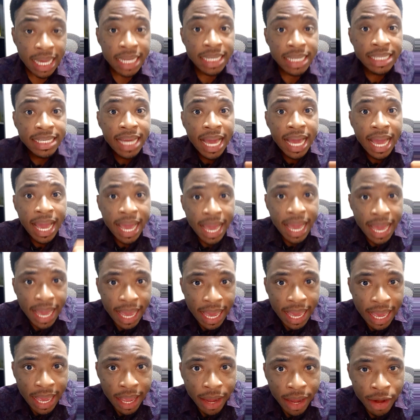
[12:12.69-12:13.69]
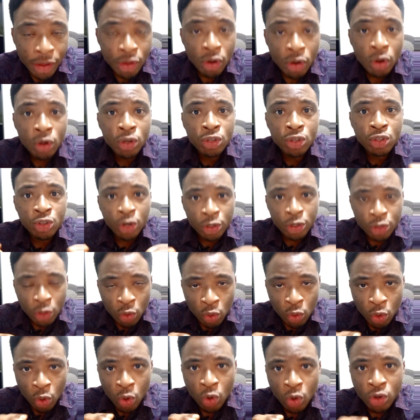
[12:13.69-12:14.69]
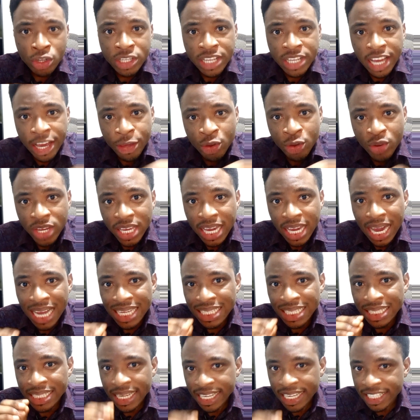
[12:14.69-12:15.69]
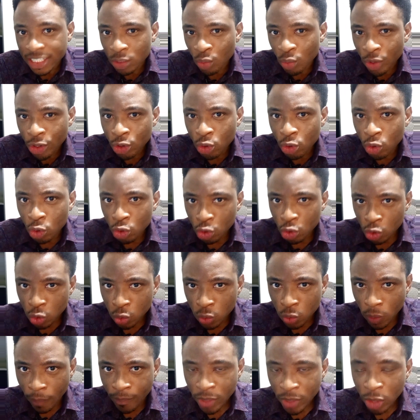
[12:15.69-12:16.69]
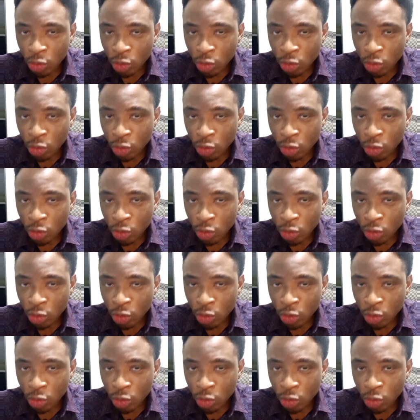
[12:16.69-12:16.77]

Then your doctor go come tell you the kind test where you go do